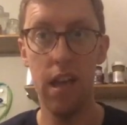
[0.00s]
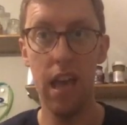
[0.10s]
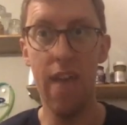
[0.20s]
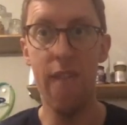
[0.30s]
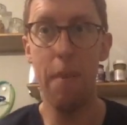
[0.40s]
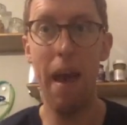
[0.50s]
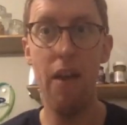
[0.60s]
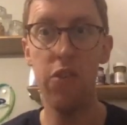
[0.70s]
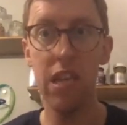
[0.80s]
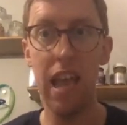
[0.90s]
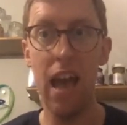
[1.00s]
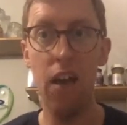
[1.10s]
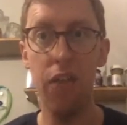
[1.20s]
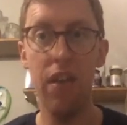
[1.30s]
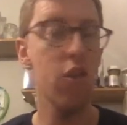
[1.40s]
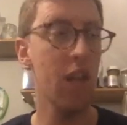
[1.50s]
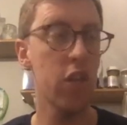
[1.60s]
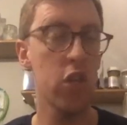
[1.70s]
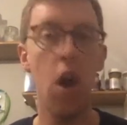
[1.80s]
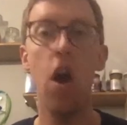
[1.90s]
If your parents eat healthy,
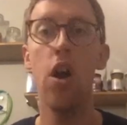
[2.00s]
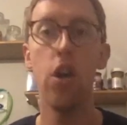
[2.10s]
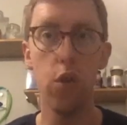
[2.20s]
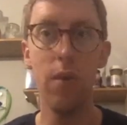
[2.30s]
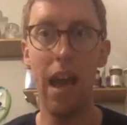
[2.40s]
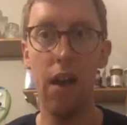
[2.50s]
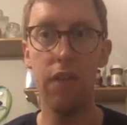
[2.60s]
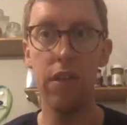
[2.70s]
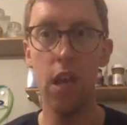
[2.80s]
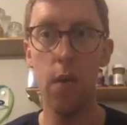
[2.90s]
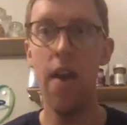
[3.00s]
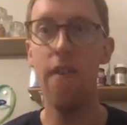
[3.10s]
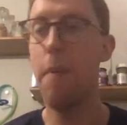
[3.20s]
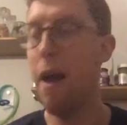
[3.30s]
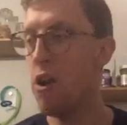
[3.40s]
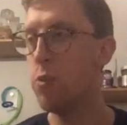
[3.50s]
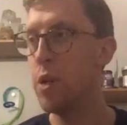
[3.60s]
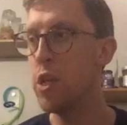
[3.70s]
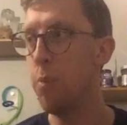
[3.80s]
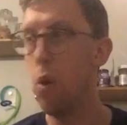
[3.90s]
chances are you eat healthy too. If your parents play
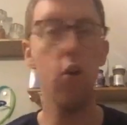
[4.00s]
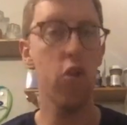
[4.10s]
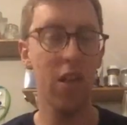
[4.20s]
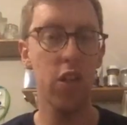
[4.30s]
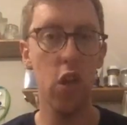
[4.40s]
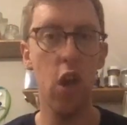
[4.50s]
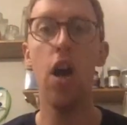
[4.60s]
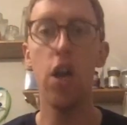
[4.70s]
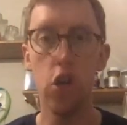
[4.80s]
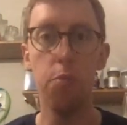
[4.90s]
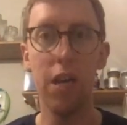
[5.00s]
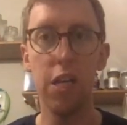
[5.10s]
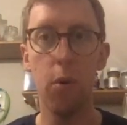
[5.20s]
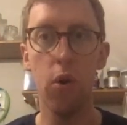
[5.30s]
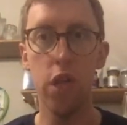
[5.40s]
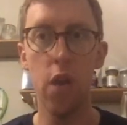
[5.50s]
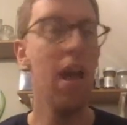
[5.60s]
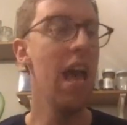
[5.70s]
sport, chances are you play sport too.